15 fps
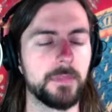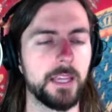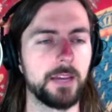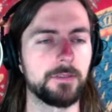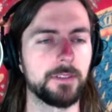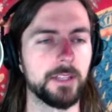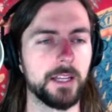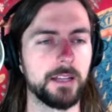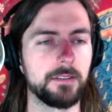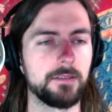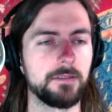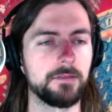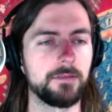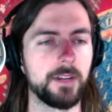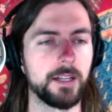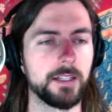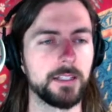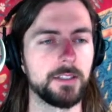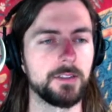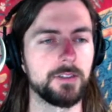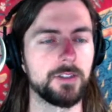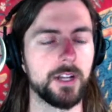after that
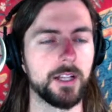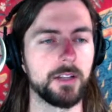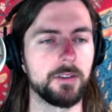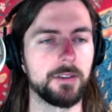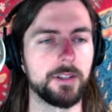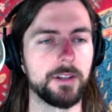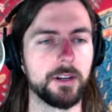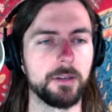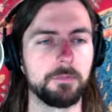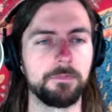violin, cello, and then harp.